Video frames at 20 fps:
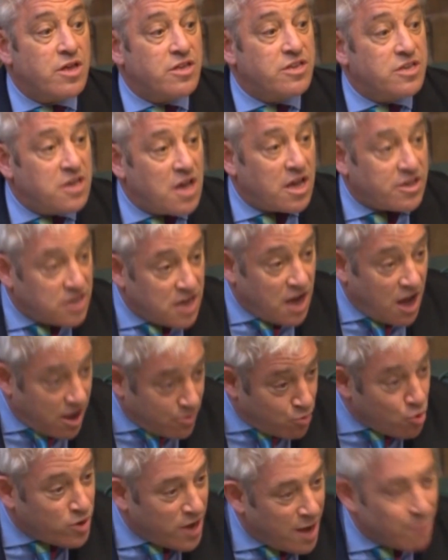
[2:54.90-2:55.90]
Yeah, I
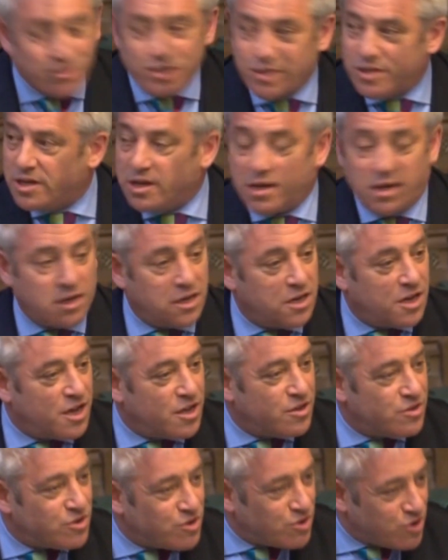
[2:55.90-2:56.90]
will come to the
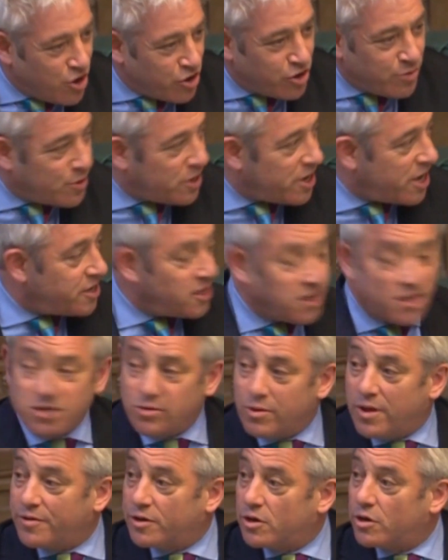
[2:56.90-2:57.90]
Honourable Lady and
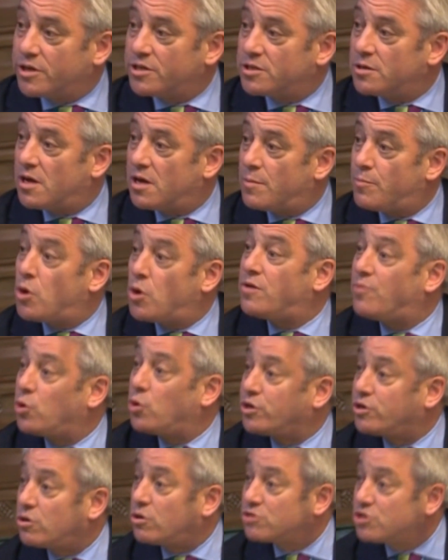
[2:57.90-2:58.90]
to other colleagues. Point of
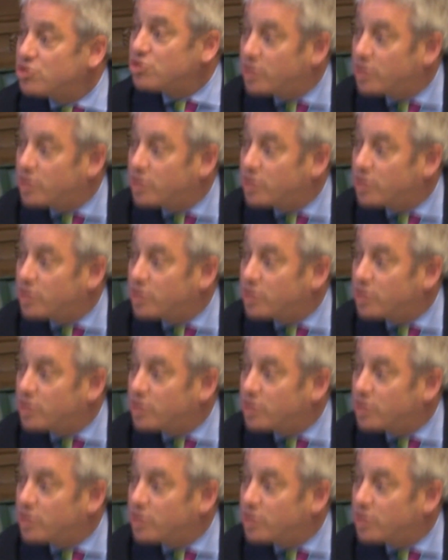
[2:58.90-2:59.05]
order, Dr.